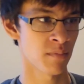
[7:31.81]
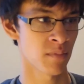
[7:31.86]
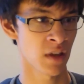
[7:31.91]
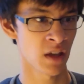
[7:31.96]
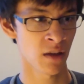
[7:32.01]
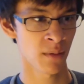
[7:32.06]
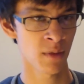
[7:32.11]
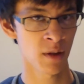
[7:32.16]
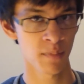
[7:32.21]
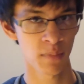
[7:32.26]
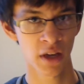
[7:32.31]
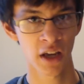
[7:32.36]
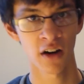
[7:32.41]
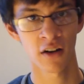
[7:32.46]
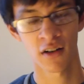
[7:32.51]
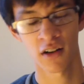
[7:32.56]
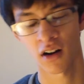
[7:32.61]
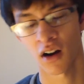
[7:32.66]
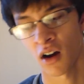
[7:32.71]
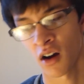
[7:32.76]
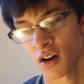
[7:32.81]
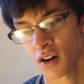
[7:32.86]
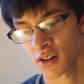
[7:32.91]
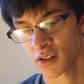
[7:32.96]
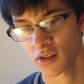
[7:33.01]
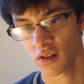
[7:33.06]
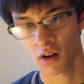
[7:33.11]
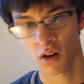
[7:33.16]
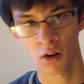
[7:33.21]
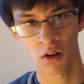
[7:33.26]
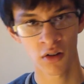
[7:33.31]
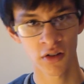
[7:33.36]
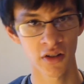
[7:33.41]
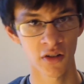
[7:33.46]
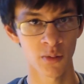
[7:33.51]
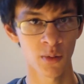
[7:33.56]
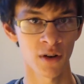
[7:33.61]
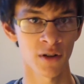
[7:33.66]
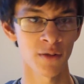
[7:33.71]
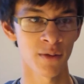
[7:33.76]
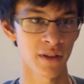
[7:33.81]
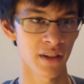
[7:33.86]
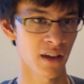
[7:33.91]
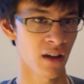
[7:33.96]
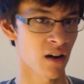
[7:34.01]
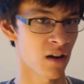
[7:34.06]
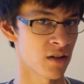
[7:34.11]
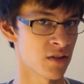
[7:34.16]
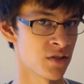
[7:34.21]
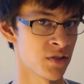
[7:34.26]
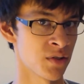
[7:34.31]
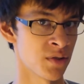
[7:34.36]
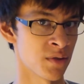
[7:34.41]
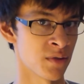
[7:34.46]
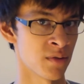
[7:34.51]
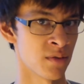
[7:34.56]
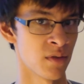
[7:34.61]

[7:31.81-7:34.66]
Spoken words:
Him and Peter and Ox all just worked really hard to,